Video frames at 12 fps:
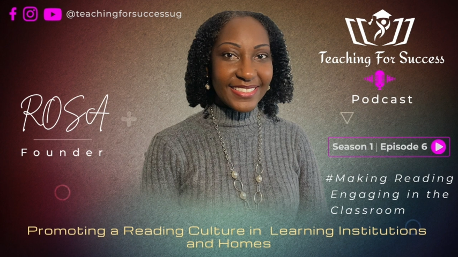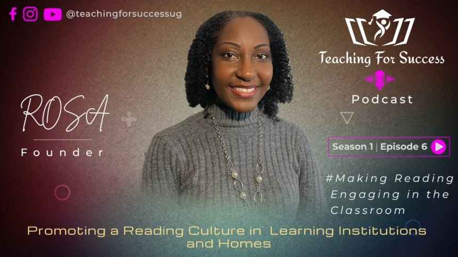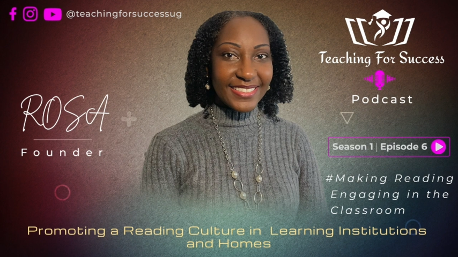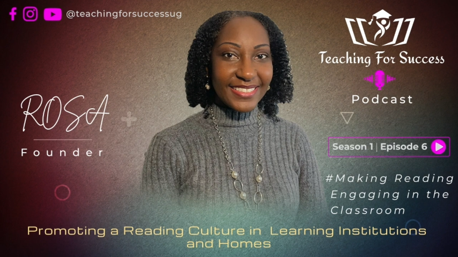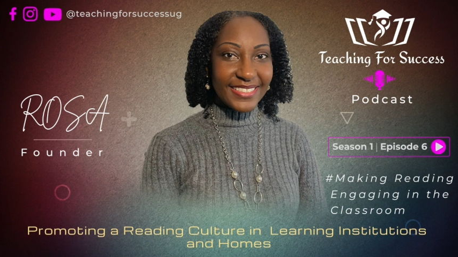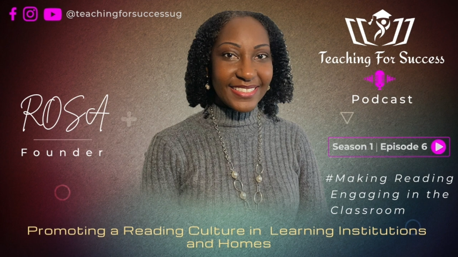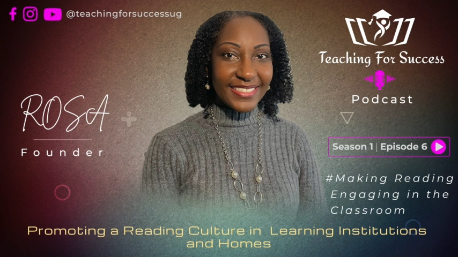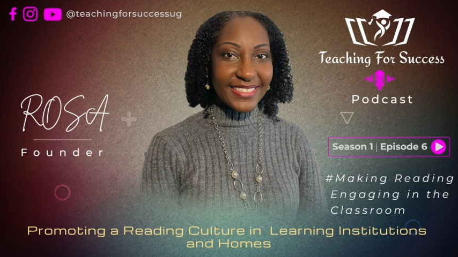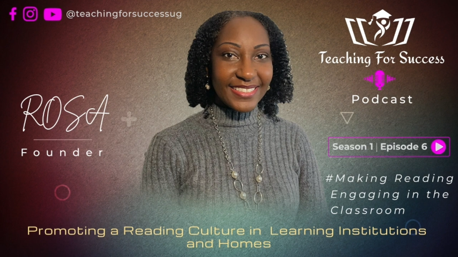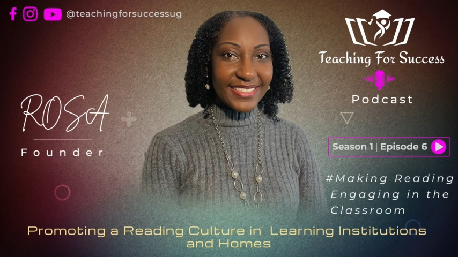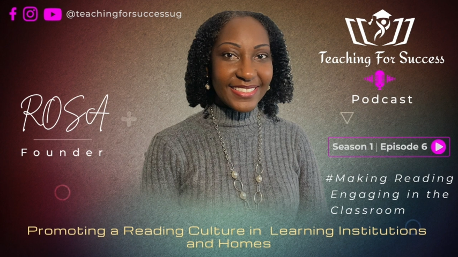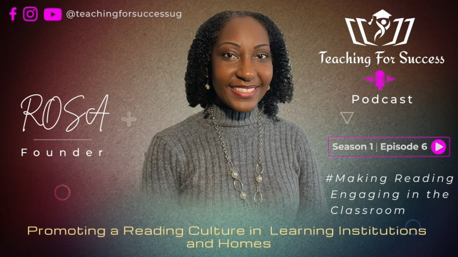
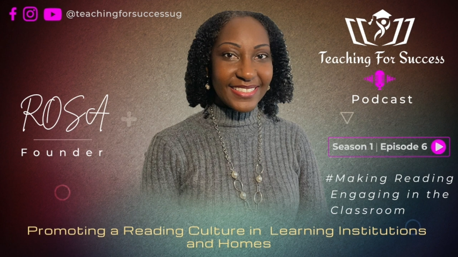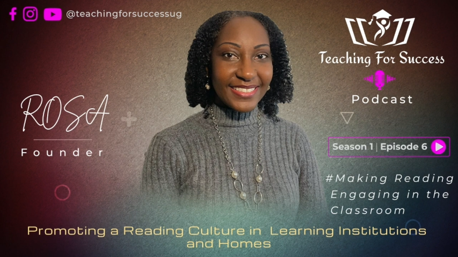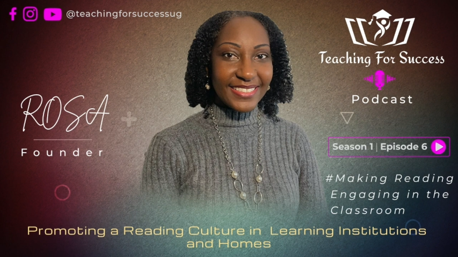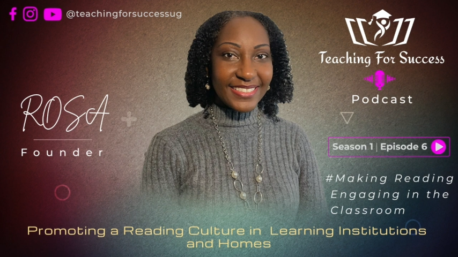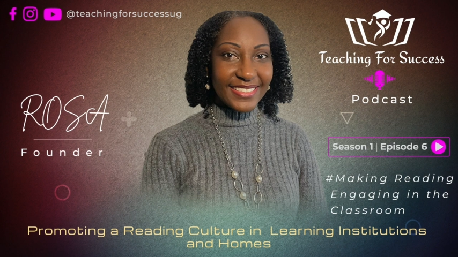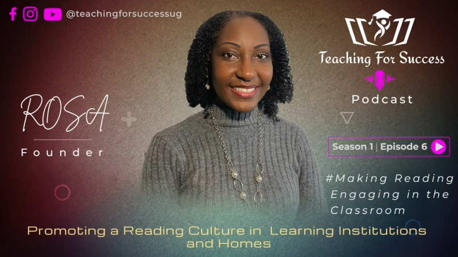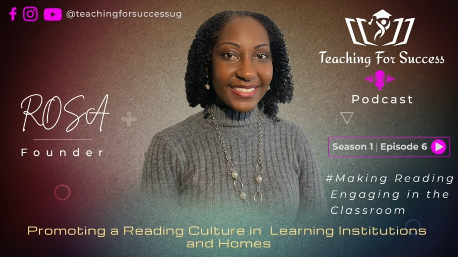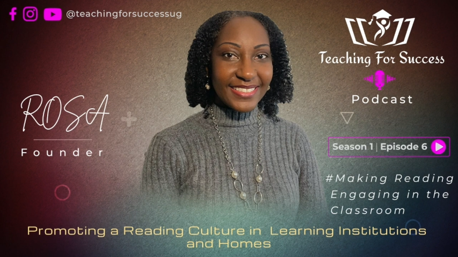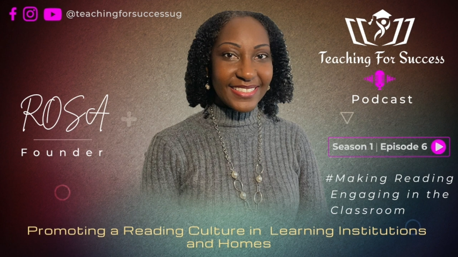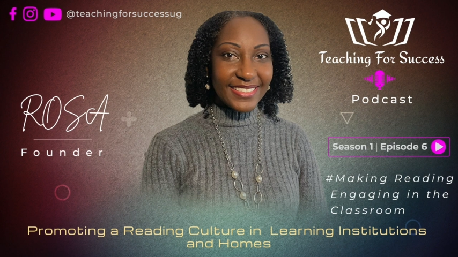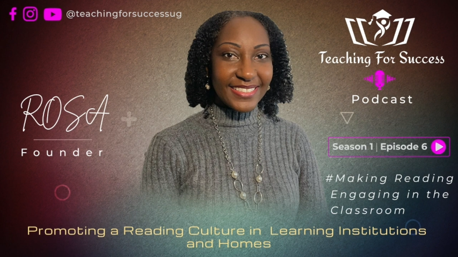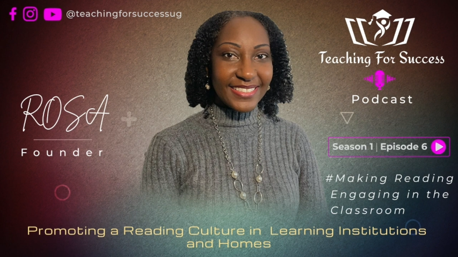
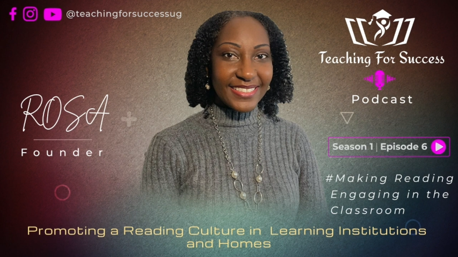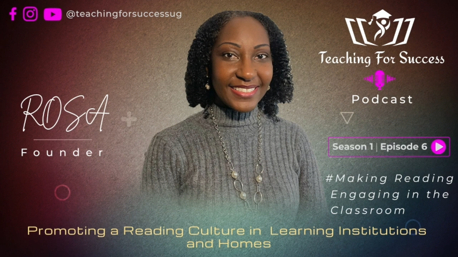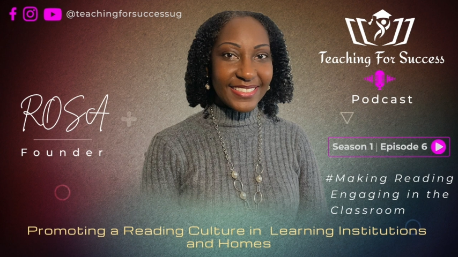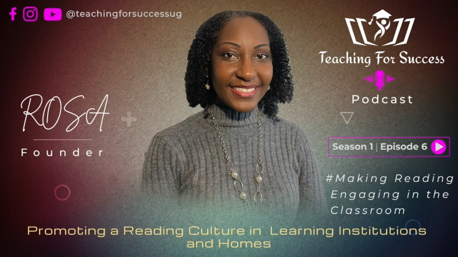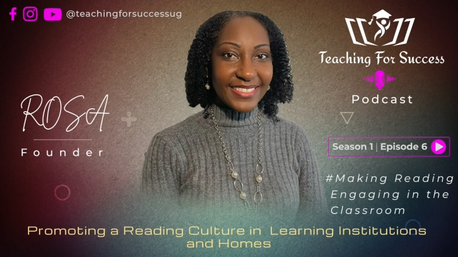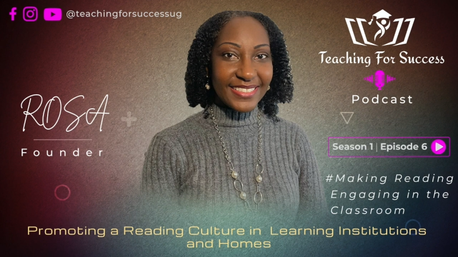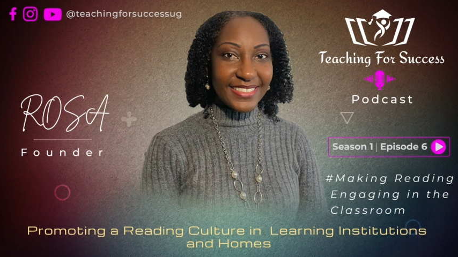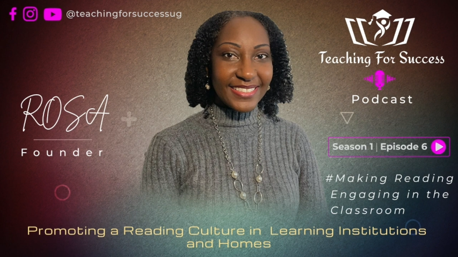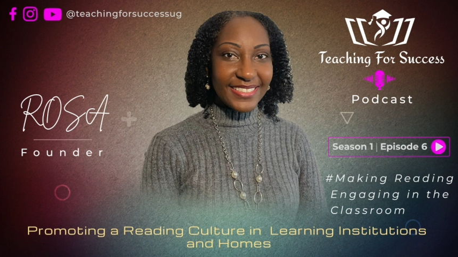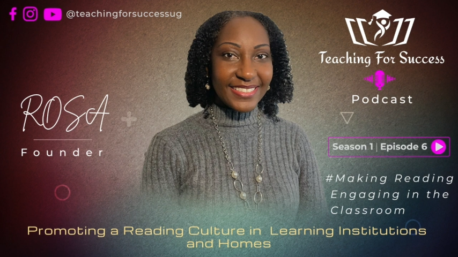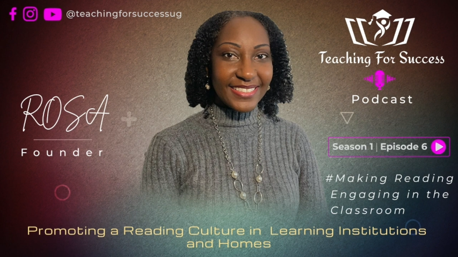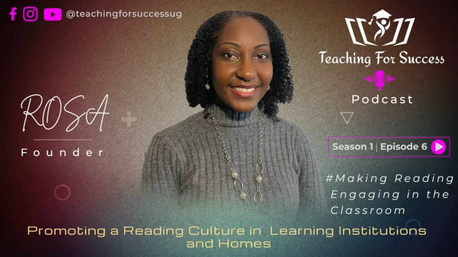
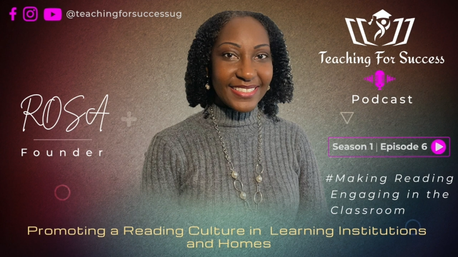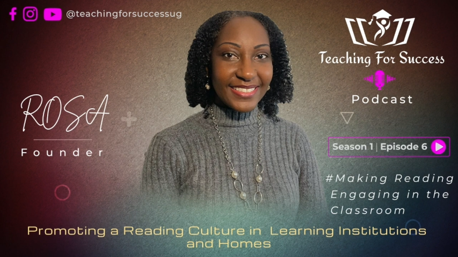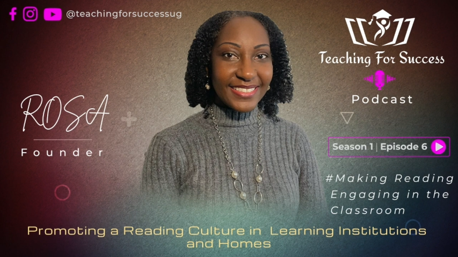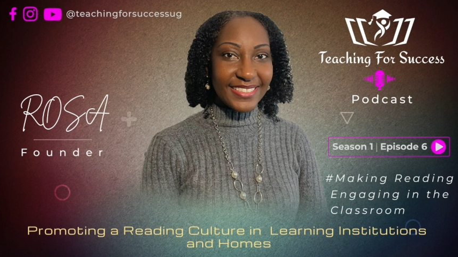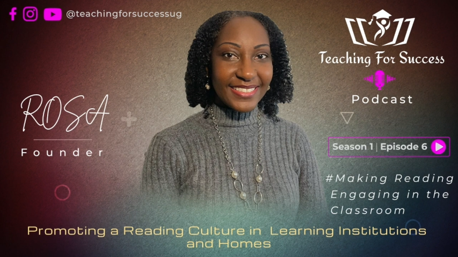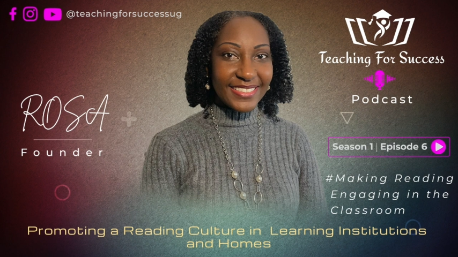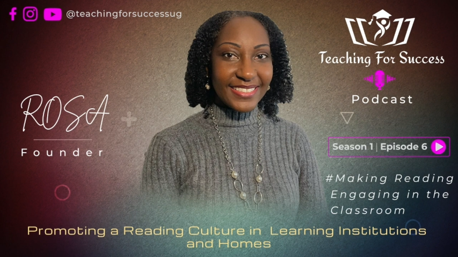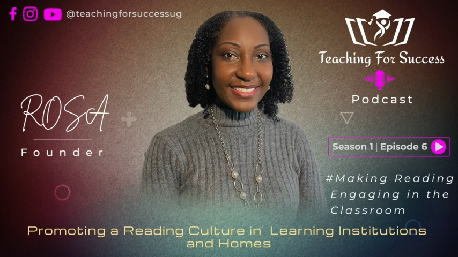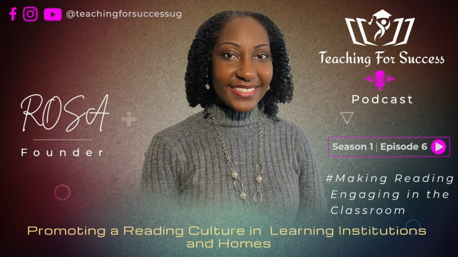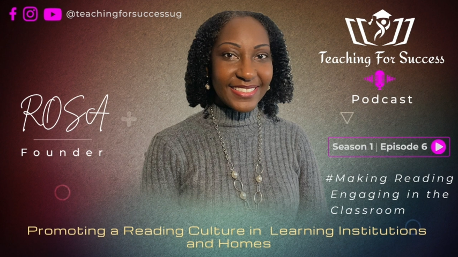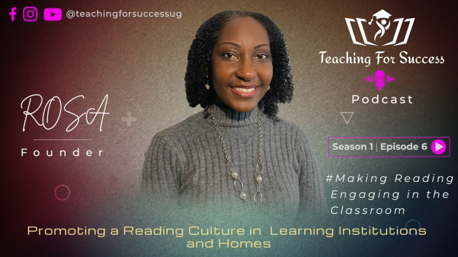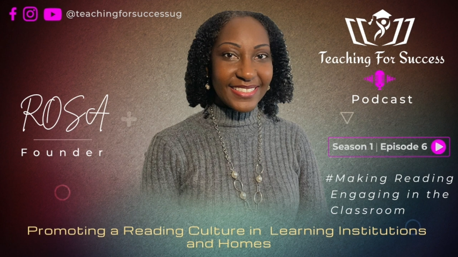
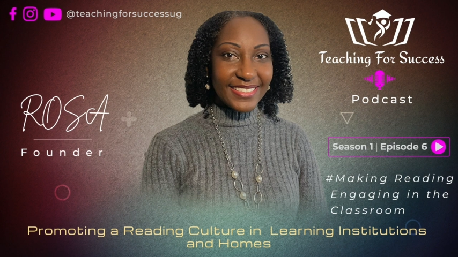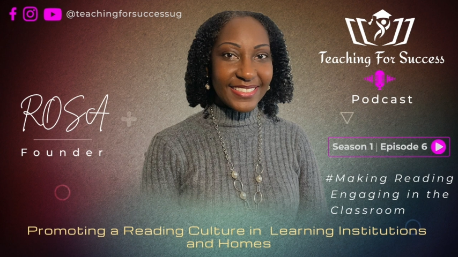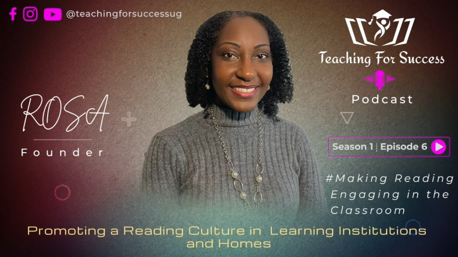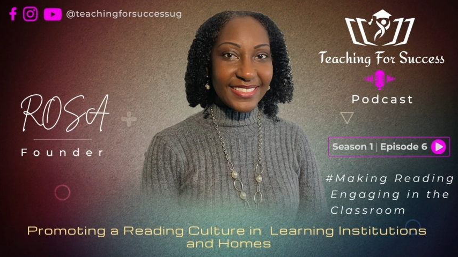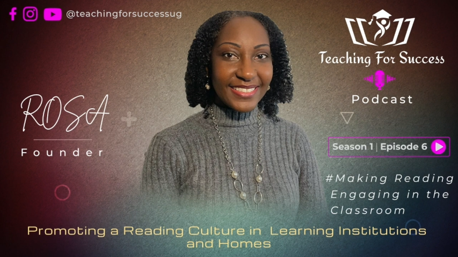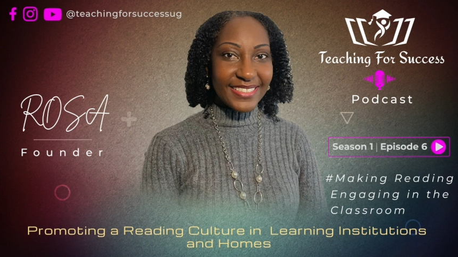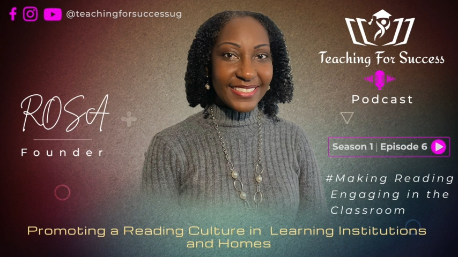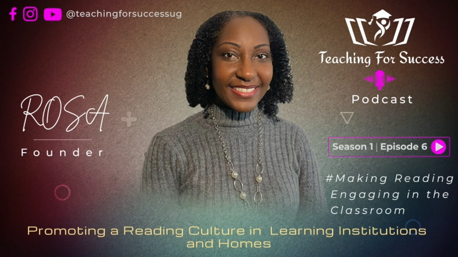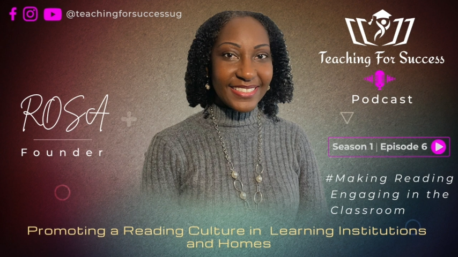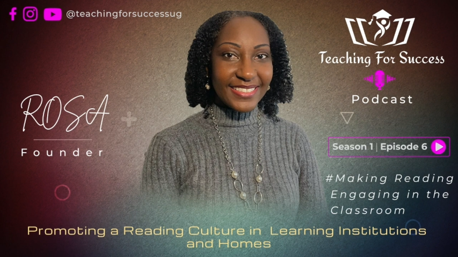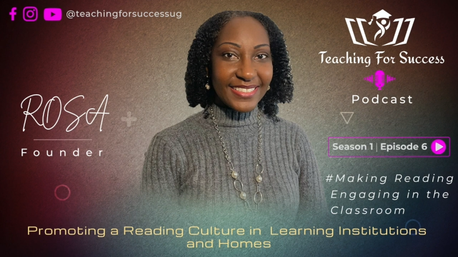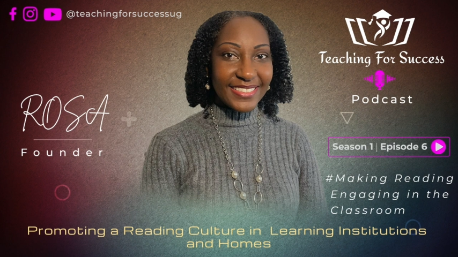(no lip movement)